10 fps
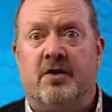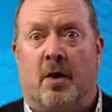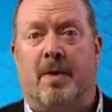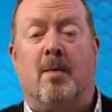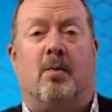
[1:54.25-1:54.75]
So
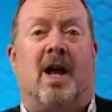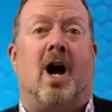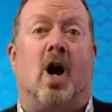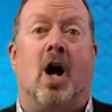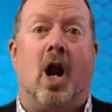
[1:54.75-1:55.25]
people that
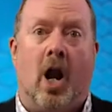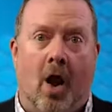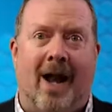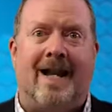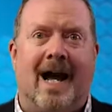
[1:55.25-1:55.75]
are
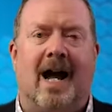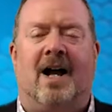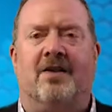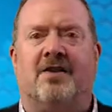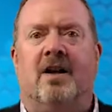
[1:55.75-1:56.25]
like
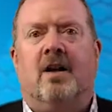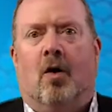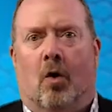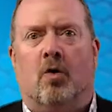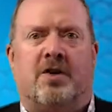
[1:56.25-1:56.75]
us
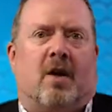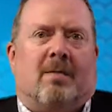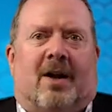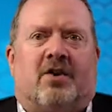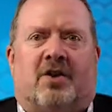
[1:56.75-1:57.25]
also
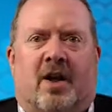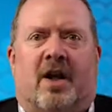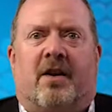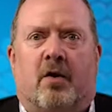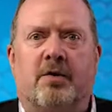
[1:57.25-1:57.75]
must share
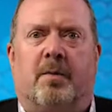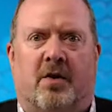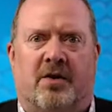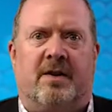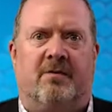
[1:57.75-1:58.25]
those
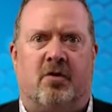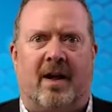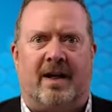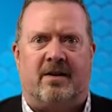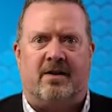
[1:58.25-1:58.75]
positive
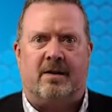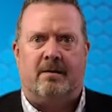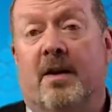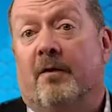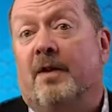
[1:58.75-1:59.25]
traits.
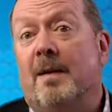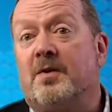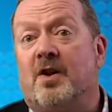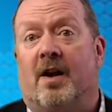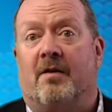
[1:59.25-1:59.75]
The flip
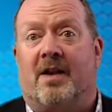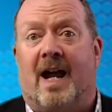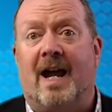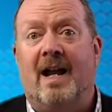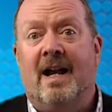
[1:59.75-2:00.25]
side of
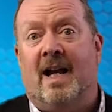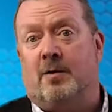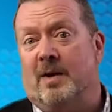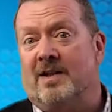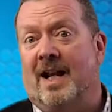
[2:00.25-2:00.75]
that is
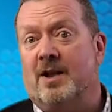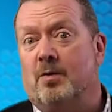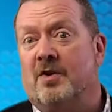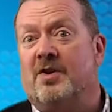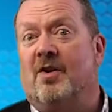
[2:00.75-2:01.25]
we tend to
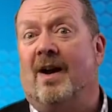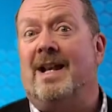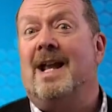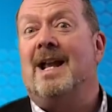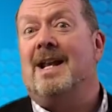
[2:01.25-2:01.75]
assign
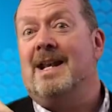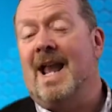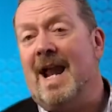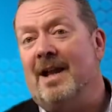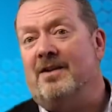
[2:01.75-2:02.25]

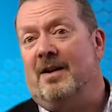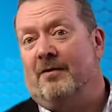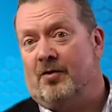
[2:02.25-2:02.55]
negative